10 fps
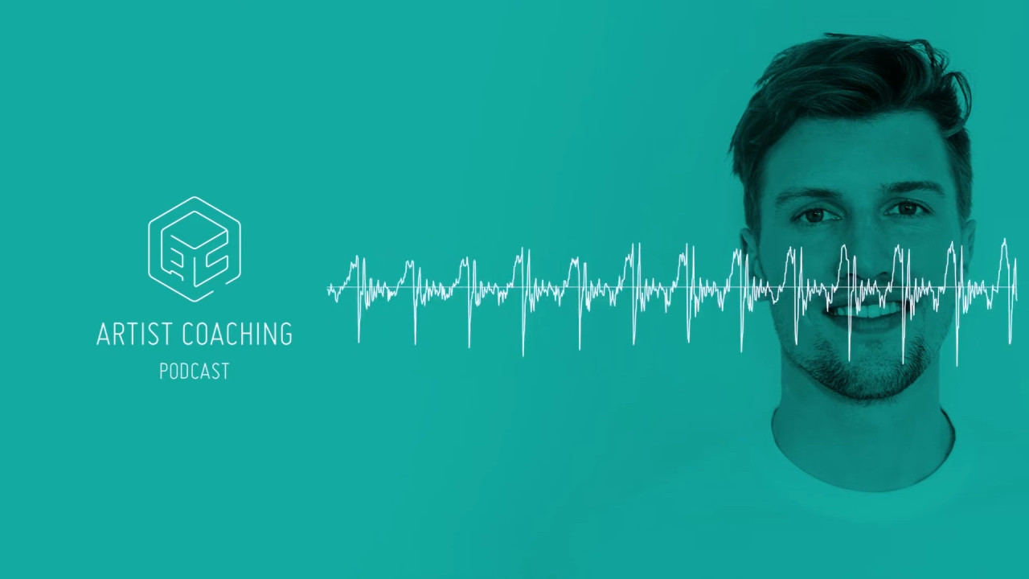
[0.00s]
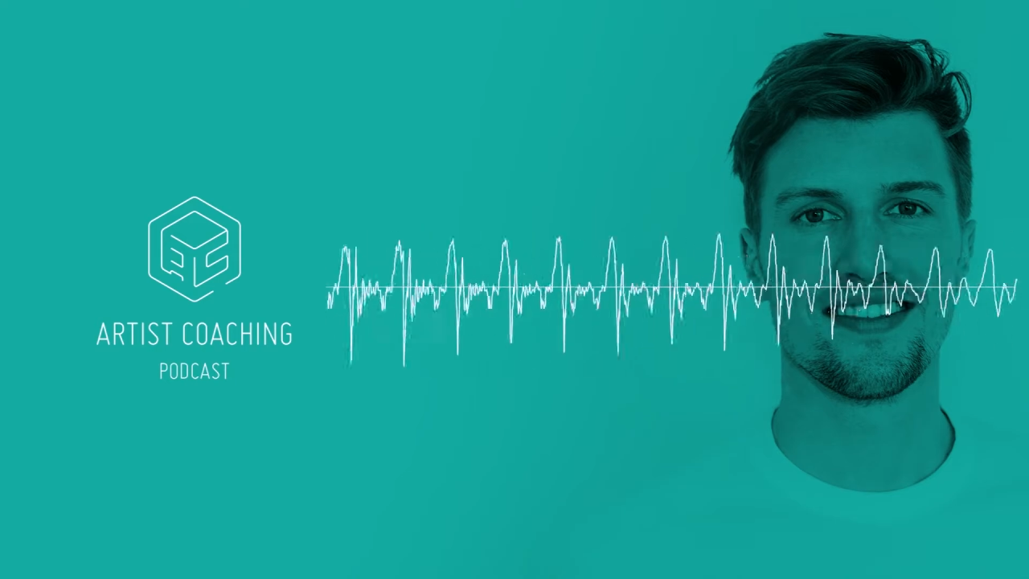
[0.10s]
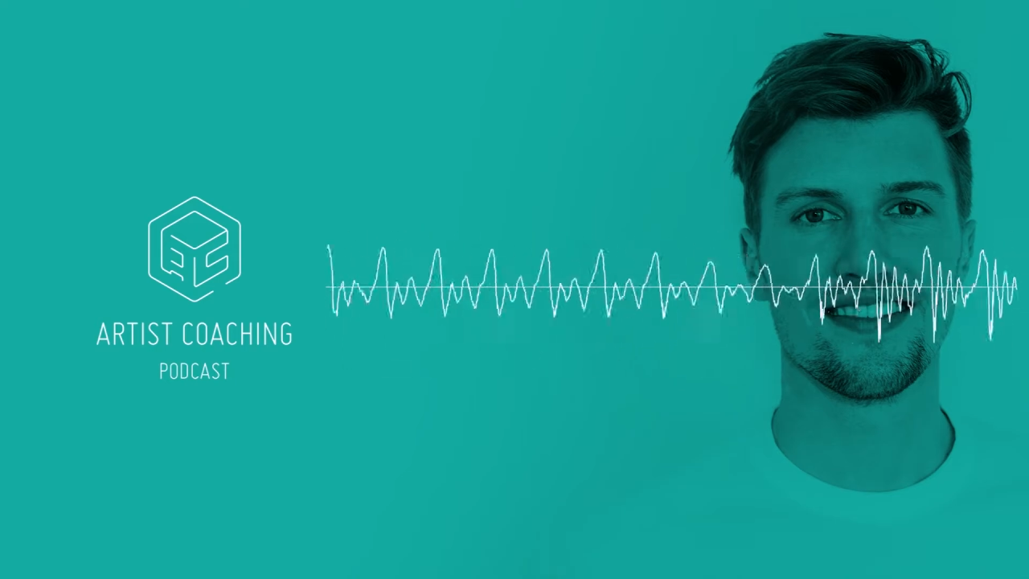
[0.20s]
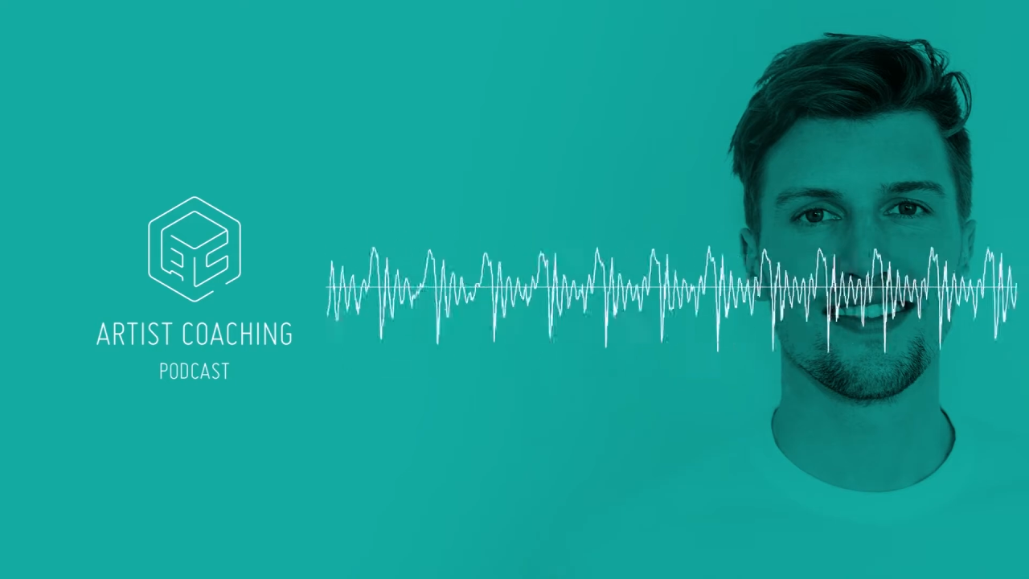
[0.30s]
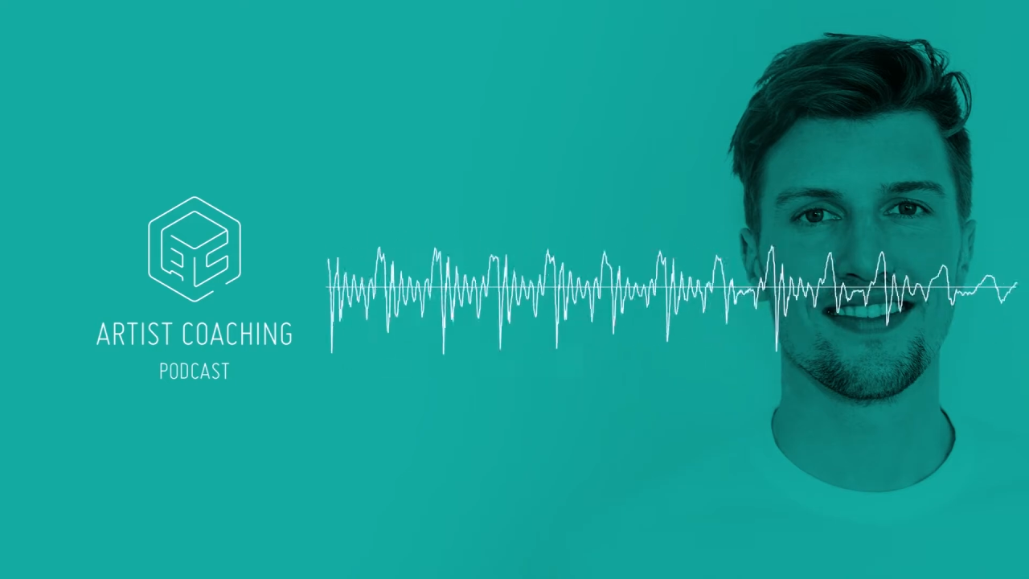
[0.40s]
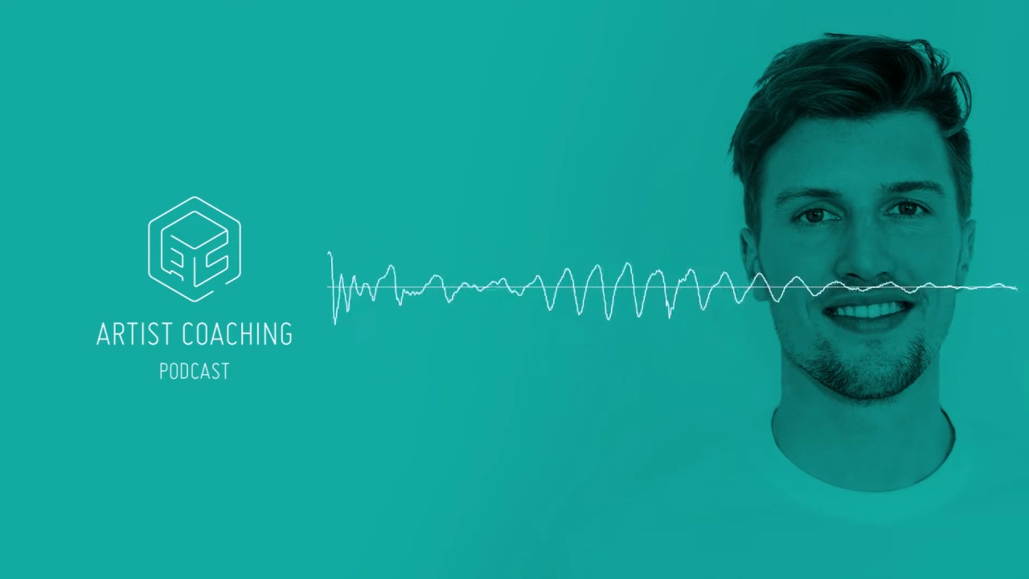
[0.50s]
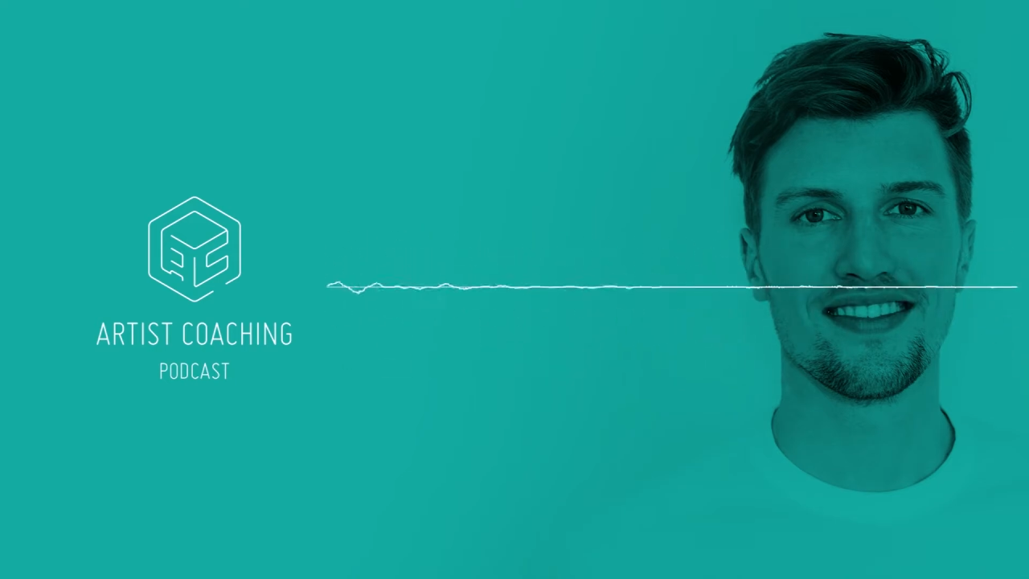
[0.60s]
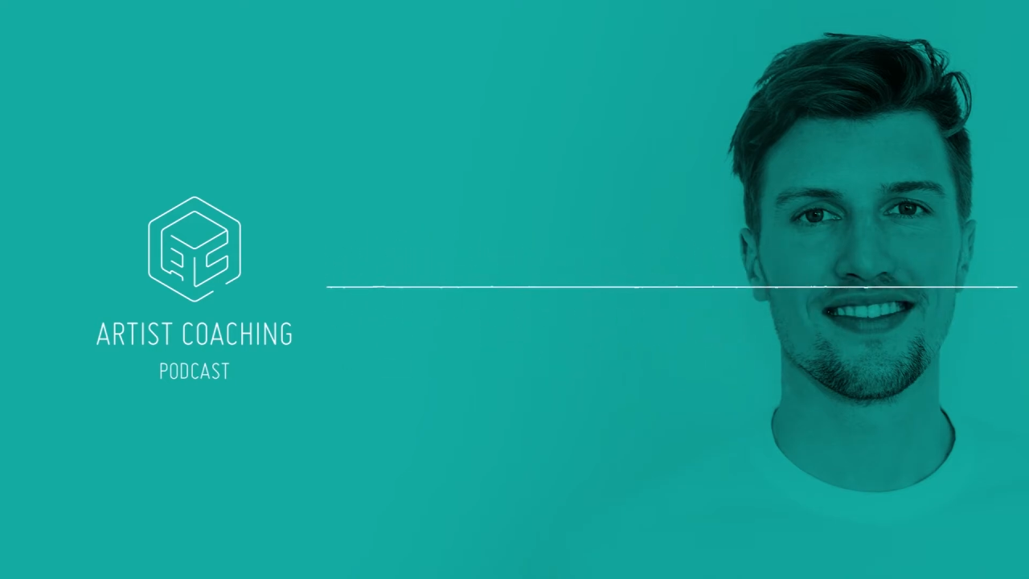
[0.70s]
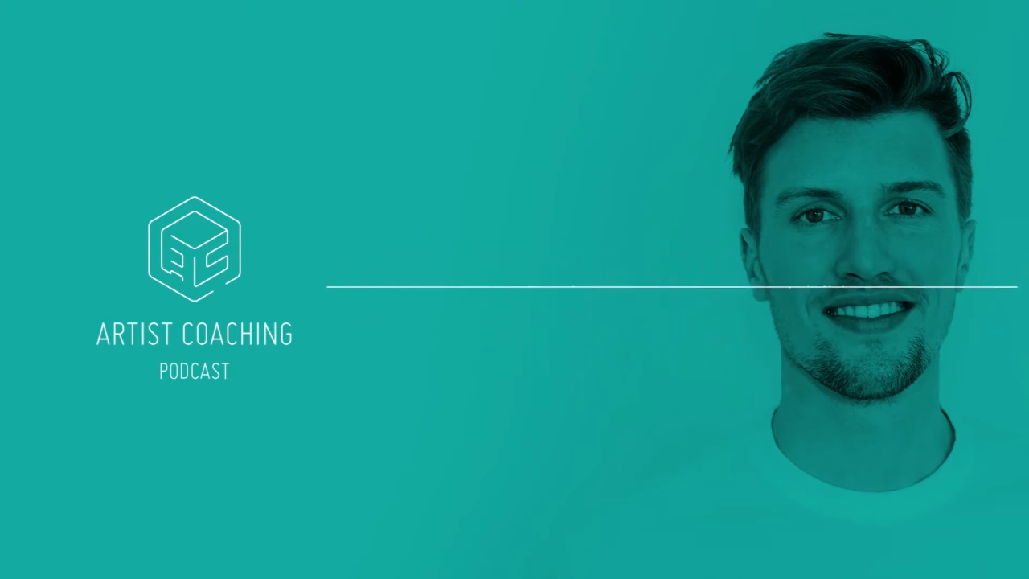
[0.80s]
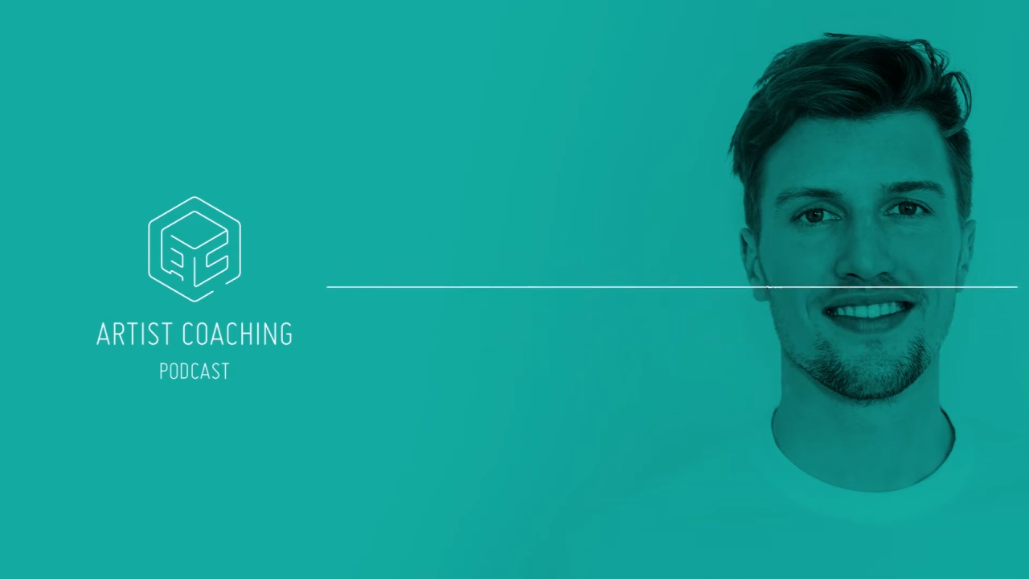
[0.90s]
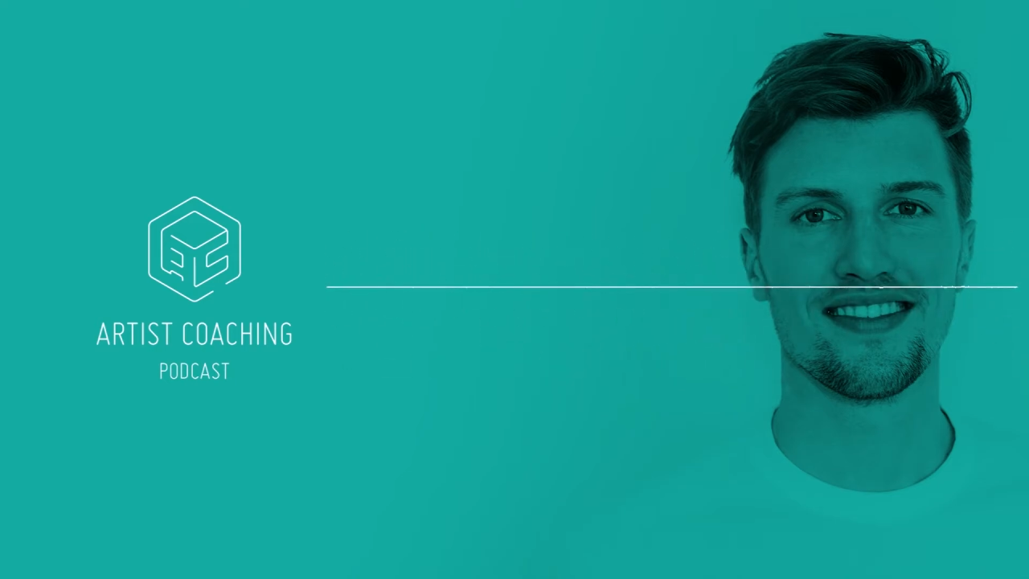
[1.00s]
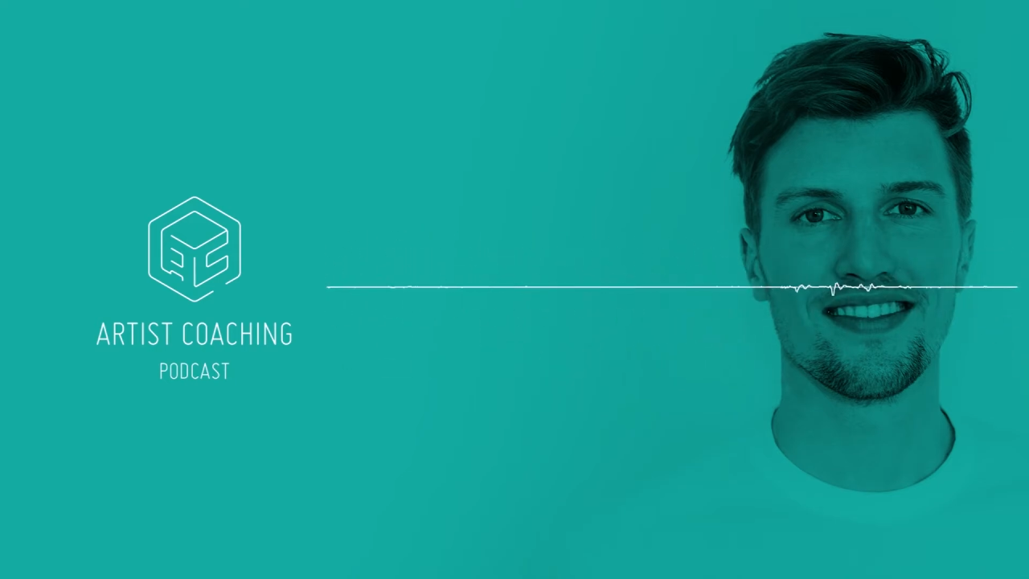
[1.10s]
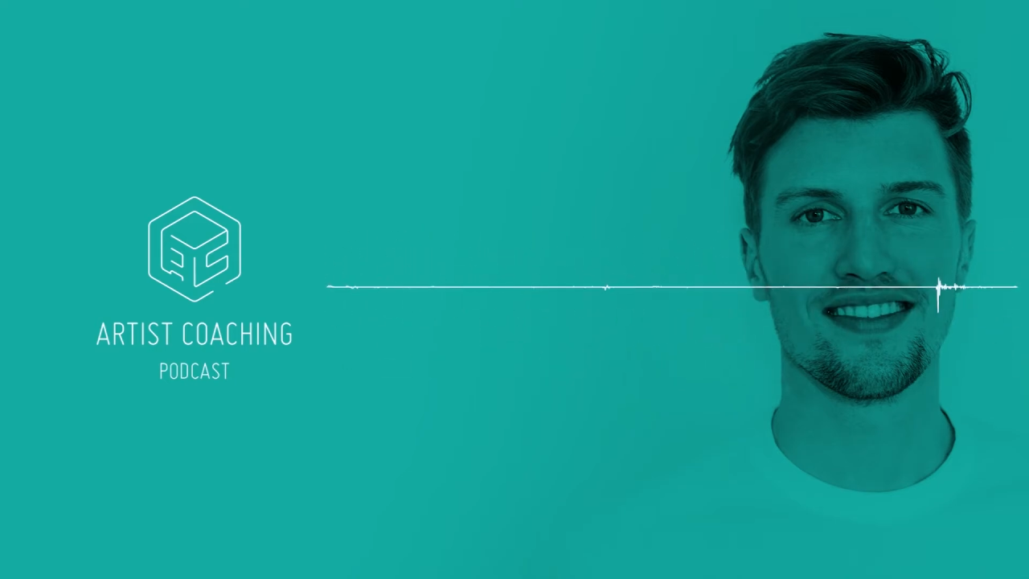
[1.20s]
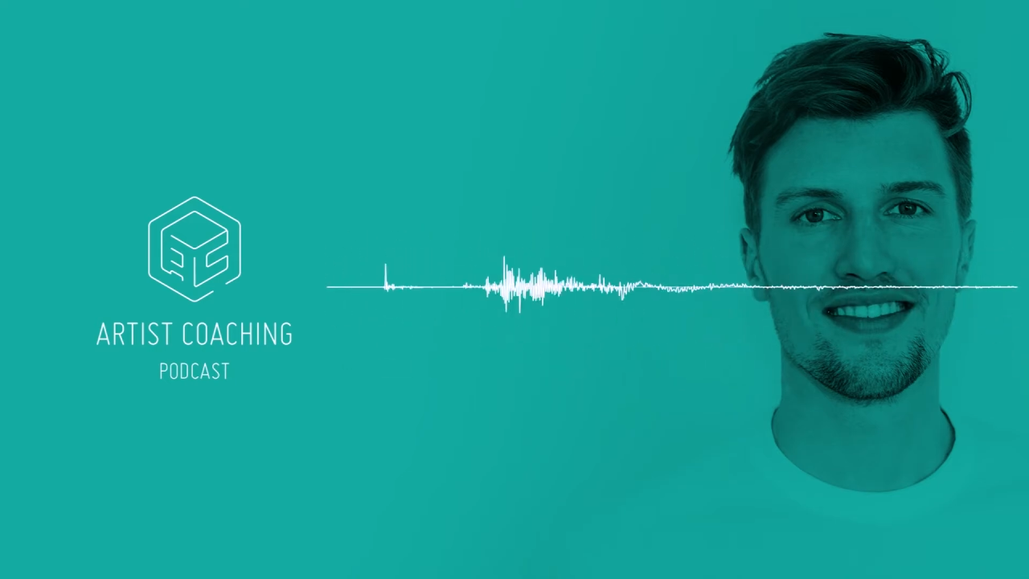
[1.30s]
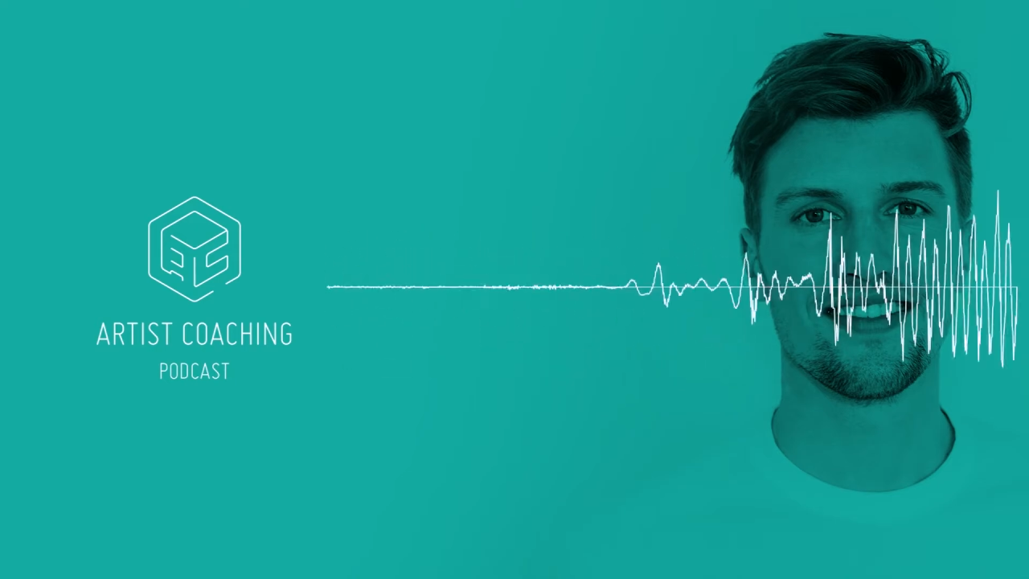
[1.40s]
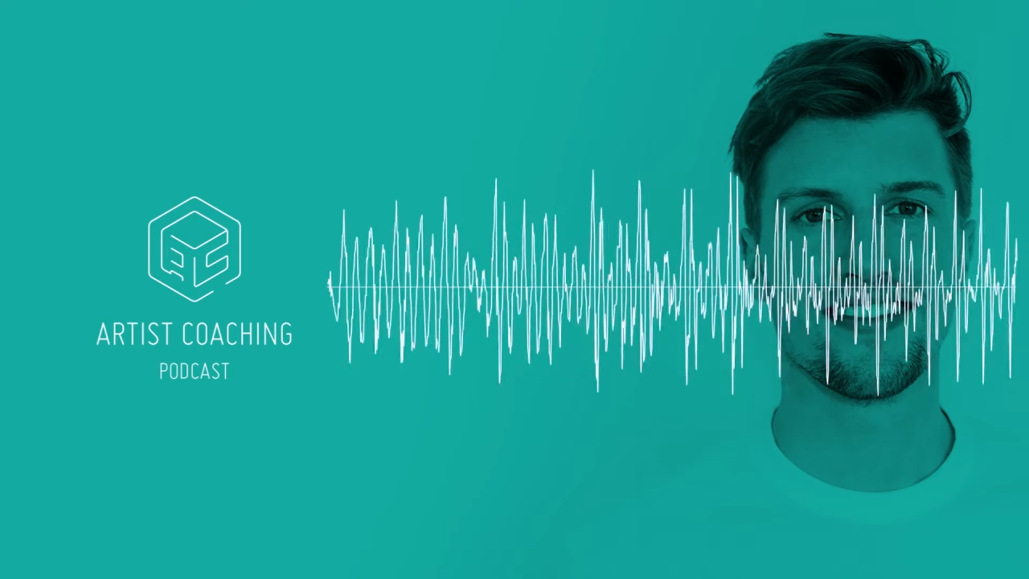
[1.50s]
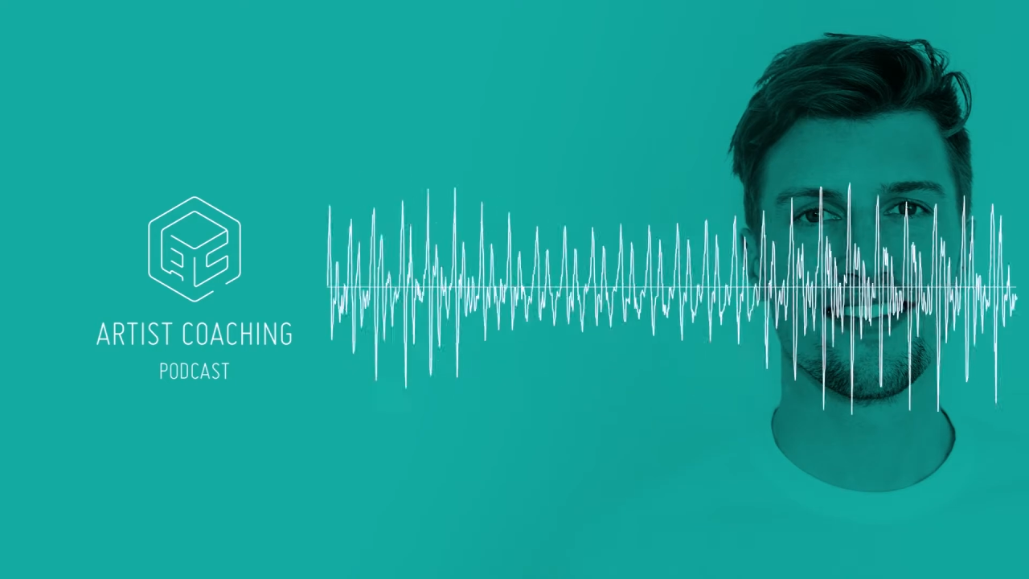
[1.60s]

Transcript: and yeah,